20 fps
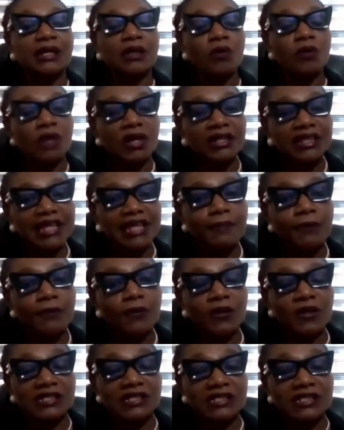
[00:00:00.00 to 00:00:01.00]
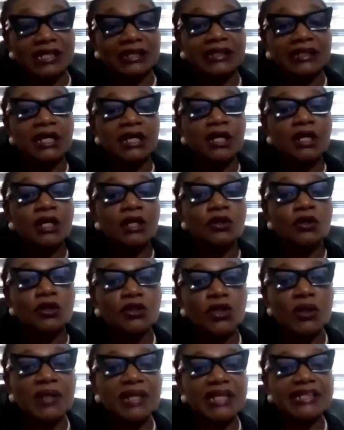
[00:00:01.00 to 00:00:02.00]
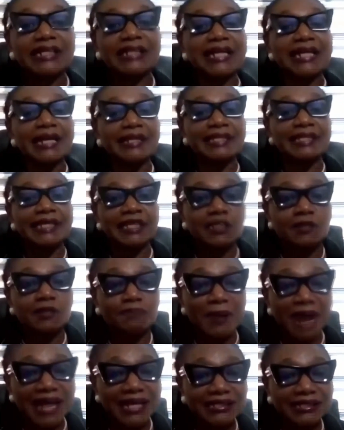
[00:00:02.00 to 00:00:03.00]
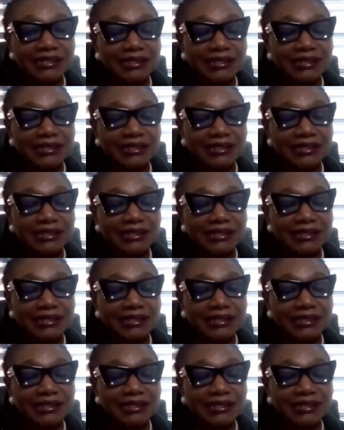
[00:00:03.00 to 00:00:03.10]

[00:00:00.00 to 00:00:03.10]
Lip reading: what happened was that not only did they disperse